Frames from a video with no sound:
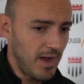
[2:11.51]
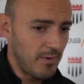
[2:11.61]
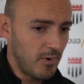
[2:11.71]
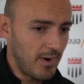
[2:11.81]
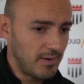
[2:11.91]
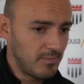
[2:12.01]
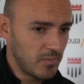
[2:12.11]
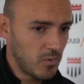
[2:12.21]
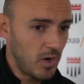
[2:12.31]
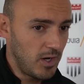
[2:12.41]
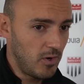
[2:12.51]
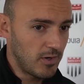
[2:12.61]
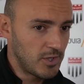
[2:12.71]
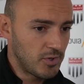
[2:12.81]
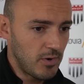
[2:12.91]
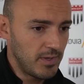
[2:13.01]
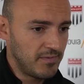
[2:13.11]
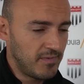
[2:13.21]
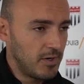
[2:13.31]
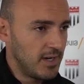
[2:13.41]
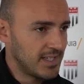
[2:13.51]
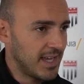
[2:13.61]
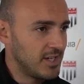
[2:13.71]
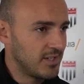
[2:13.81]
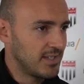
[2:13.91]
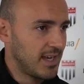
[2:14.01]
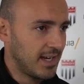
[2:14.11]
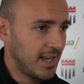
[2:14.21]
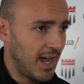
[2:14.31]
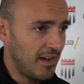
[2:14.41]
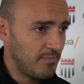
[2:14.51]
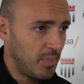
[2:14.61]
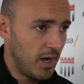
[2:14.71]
Banwell had quite a lot of control in the early stages of the second half.